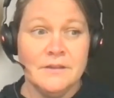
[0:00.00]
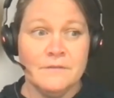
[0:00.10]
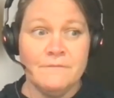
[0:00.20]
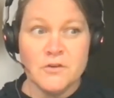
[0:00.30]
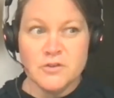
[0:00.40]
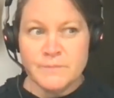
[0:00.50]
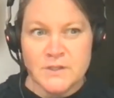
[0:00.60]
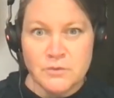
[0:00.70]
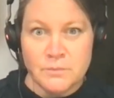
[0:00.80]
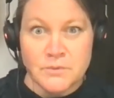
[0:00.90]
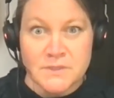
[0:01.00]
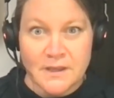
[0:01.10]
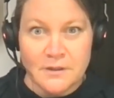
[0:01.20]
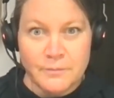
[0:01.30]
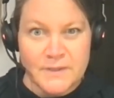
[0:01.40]
the first budget we put
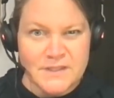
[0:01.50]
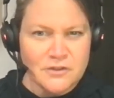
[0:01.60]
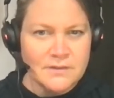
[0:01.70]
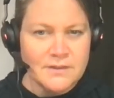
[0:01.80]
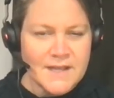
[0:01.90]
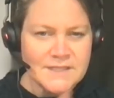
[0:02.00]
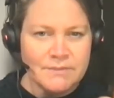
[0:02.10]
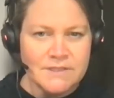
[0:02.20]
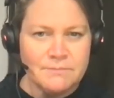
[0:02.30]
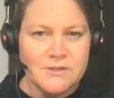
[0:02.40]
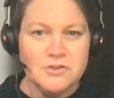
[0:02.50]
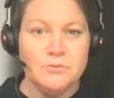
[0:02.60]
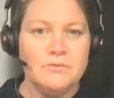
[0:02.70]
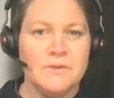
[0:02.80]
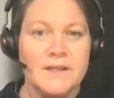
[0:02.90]
together based on last month's budget,
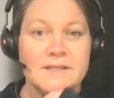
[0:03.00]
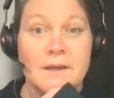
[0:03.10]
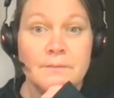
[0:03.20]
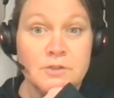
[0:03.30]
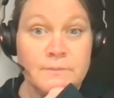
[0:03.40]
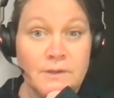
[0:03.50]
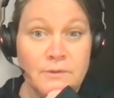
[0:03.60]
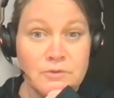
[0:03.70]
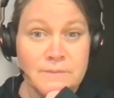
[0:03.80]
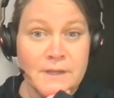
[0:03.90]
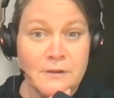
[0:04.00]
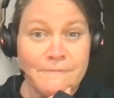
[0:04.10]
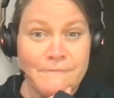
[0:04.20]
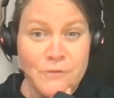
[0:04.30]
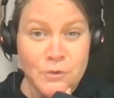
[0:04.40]
we realized how much money we were spending
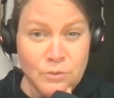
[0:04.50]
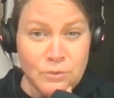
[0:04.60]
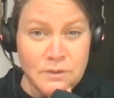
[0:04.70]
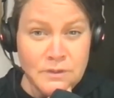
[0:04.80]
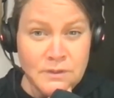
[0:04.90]
on food.